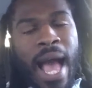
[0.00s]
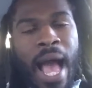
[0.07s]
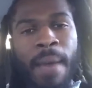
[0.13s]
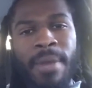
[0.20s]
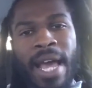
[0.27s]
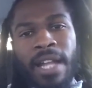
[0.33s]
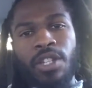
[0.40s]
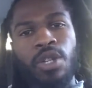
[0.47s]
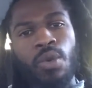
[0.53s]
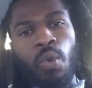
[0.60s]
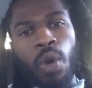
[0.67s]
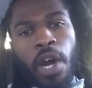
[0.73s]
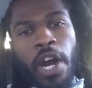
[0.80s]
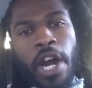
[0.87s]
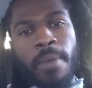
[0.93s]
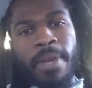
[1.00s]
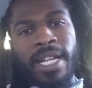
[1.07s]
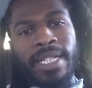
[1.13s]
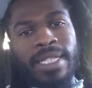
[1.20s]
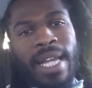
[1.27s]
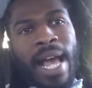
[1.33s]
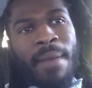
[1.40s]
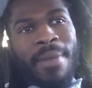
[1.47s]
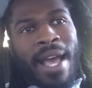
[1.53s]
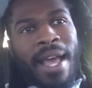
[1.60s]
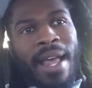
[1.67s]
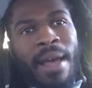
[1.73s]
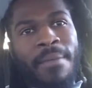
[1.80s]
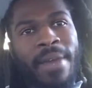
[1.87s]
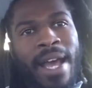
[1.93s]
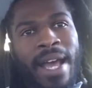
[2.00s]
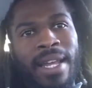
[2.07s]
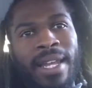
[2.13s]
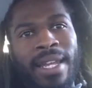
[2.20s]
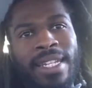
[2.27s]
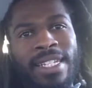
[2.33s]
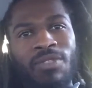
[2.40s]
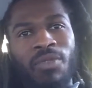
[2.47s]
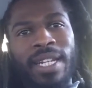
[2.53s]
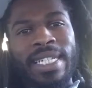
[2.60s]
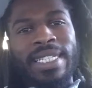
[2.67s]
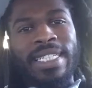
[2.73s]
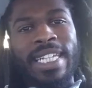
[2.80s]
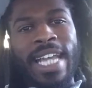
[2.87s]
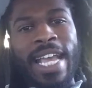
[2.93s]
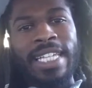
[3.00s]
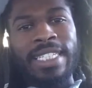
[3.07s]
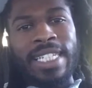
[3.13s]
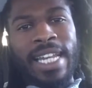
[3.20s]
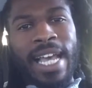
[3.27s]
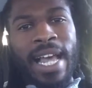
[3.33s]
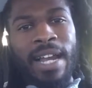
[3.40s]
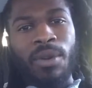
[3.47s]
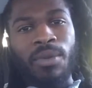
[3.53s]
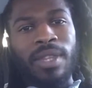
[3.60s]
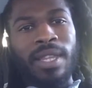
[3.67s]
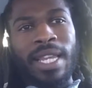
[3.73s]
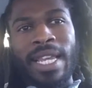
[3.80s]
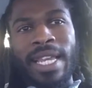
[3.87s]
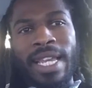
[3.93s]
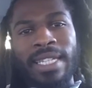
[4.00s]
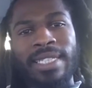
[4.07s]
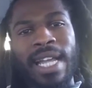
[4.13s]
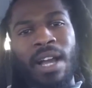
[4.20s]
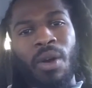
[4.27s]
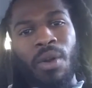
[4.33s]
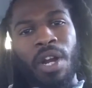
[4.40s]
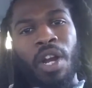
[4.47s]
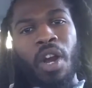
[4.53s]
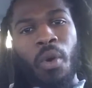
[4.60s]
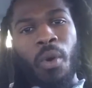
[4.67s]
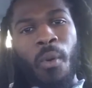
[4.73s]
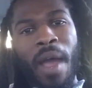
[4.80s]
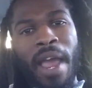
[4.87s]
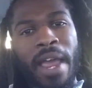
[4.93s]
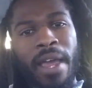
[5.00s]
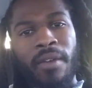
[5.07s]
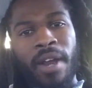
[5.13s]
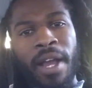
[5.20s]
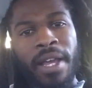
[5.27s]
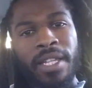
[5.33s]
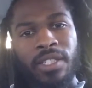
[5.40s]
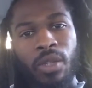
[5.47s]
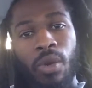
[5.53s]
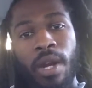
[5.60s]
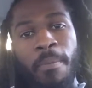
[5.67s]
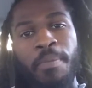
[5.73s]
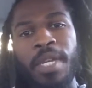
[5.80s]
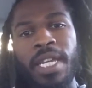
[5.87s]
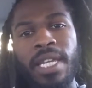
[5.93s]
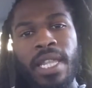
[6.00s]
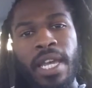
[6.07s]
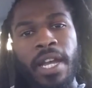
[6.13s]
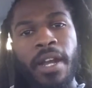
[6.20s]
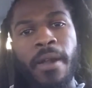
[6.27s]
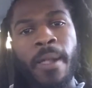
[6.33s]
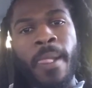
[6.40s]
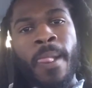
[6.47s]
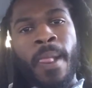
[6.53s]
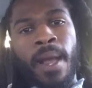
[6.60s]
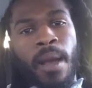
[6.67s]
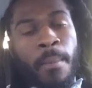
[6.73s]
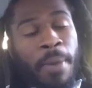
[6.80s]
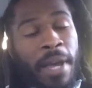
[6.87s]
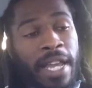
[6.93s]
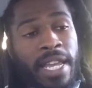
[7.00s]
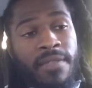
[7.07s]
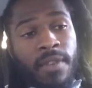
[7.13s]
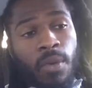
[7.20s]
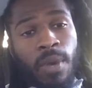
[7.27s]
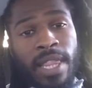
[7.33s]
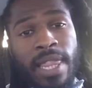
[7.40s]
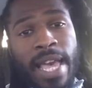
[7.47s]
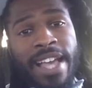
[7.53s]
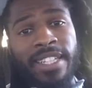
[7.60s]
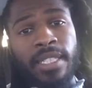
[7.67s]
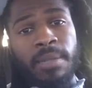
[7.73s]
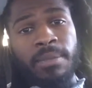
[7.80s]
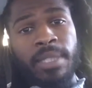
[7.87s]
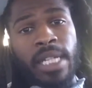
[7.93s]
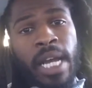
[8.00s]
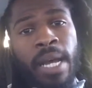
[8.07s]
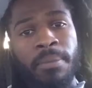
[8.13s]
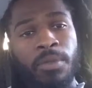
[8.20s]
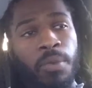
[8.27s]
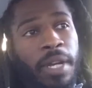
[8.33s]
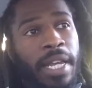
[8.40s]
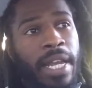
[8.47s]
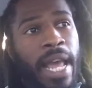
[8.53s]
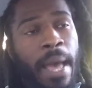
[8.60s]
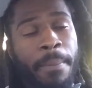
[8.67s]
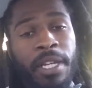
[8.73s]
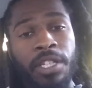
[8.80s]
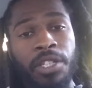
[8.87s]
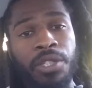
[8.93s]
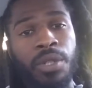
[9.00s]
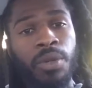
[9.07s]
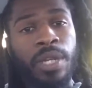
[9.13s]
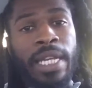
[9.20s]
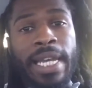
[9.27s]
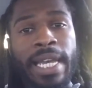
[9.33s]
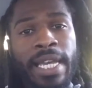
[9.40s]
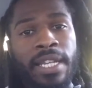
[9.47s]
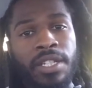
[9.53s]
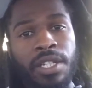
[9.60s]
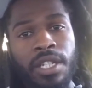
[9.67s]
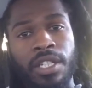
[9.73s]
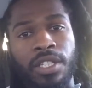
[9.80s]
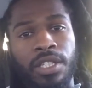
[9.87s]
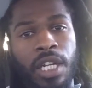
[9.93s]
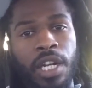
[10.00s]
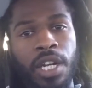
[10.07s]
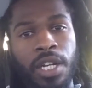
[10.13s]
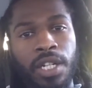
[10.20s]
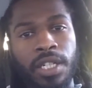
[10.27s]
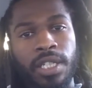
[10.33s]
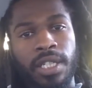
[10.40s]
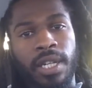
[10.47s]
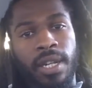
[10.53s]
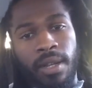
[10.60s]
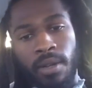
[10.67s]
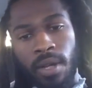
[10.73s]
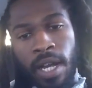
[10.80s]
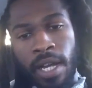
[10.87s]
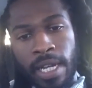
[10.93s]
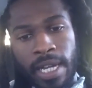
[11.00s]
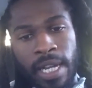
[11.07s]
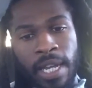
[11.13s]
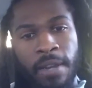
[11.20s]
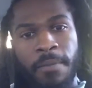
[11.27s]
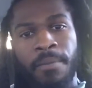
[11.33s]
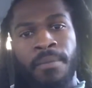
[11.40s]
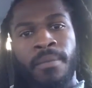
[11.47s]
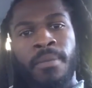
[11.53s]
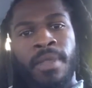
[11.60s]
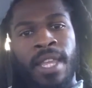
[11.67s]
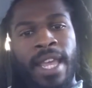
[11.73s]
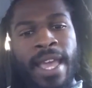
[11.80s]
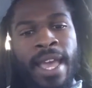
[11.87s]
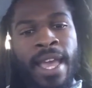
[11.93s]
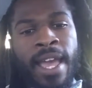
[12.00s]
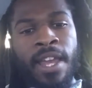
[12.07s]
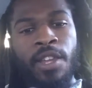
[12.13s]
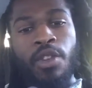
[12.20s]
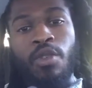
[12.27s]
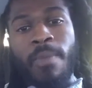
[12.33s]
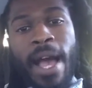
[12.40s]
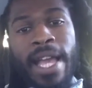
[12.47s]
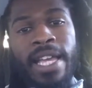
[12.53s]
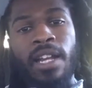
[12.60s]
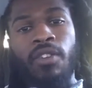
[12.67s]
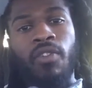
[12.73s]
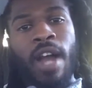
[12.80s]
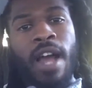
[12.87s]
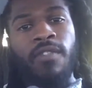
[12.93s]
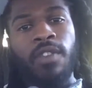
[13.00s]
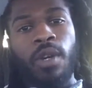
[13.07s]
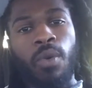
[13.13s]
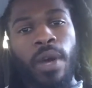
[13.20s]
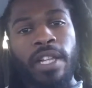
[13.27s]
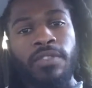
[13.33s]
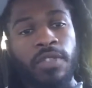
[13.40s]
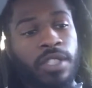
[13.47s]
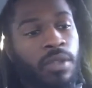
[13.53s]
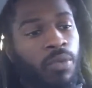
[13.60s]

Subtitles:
I'm not too worried, because I'm not really chasing it. It's not going to go away, right? It's going to be there. But even with that, sometimes what can happen is you'll get into the surge again, and you might get a ride request for